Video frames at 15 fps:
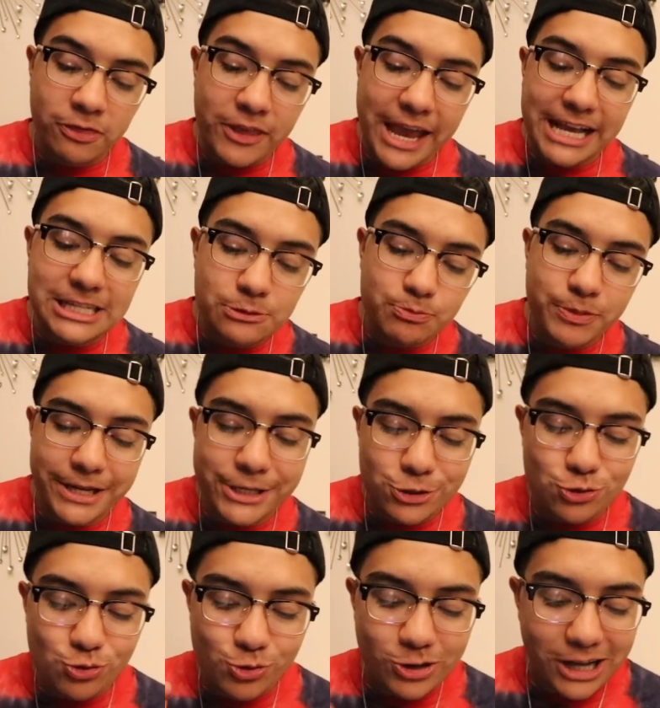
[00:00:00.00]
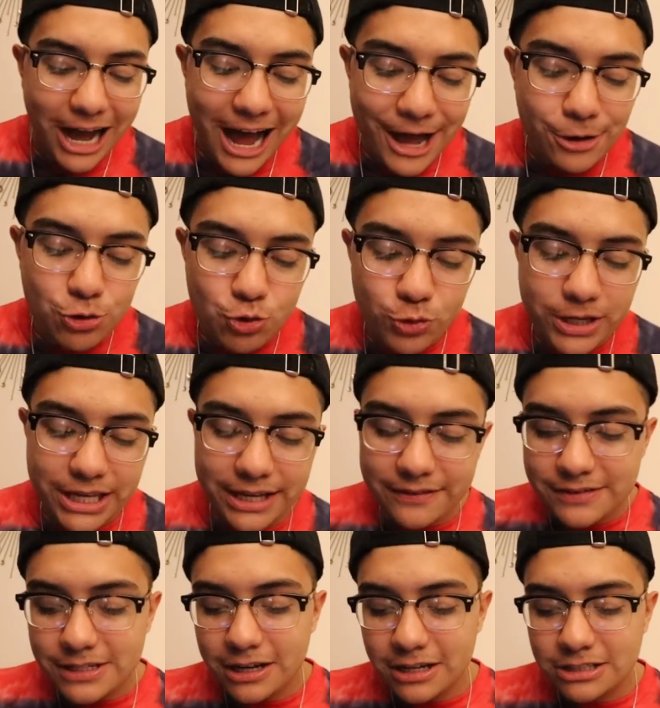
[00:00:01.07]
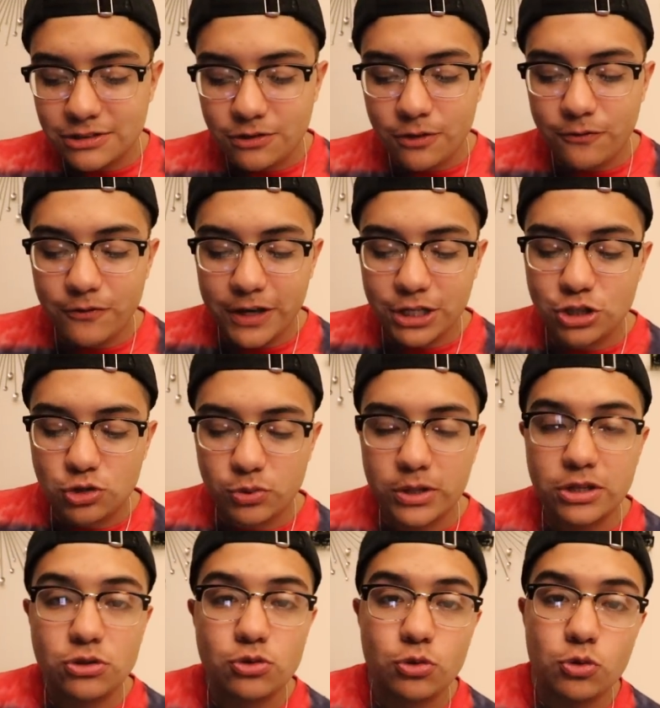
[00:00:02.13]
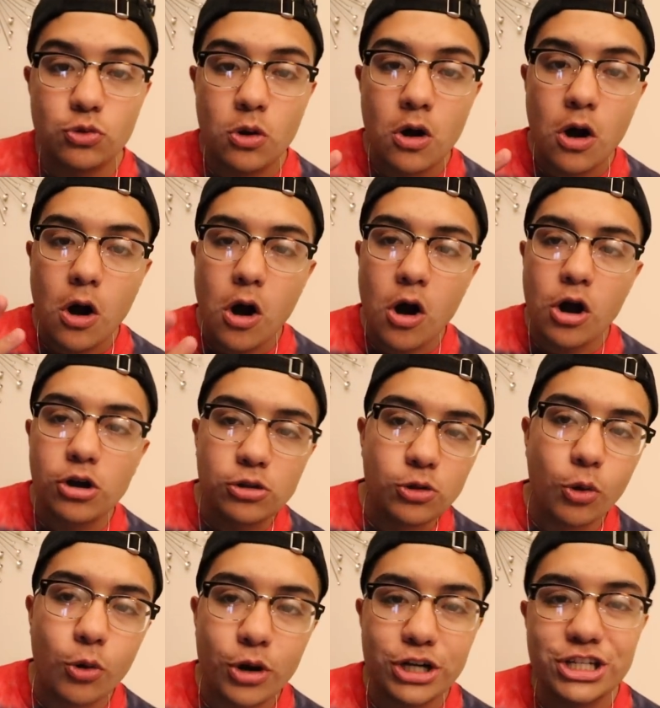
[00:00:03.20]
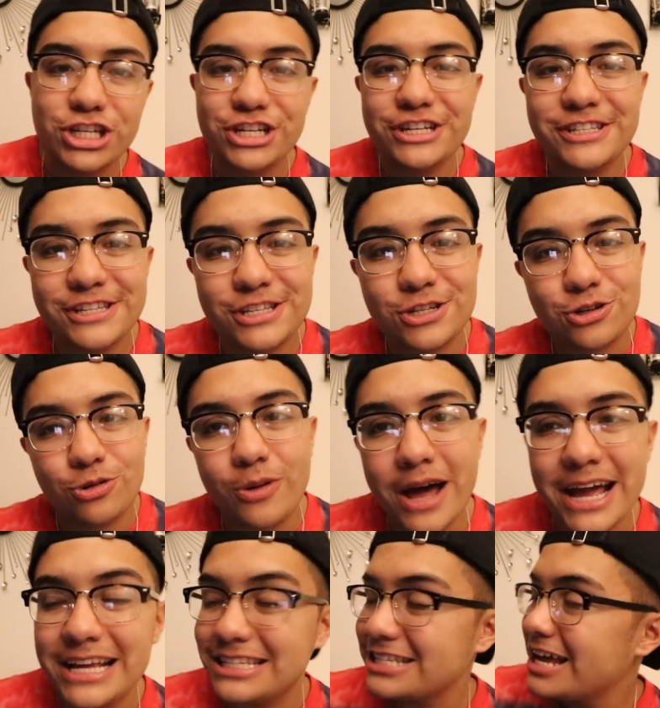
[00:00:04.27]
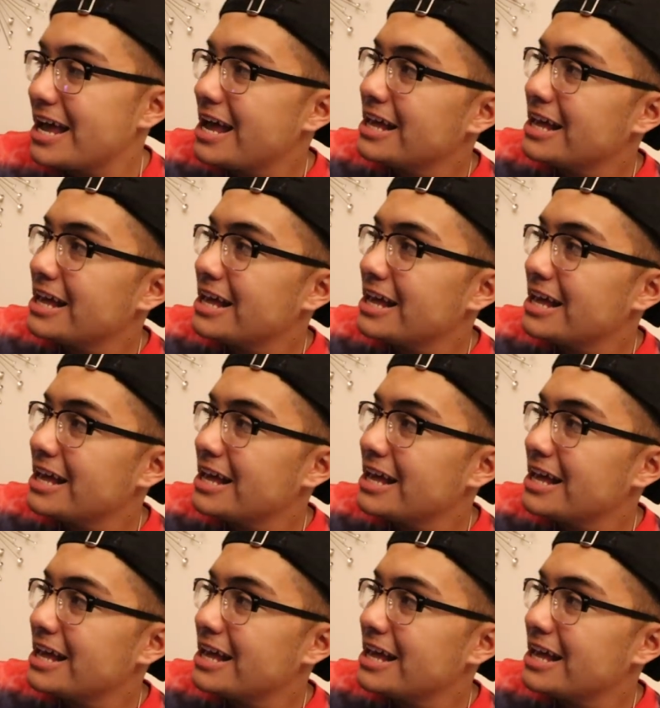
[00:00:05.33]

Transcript: Thanks be to God who gives us the victory through our Lord Jesus Christ.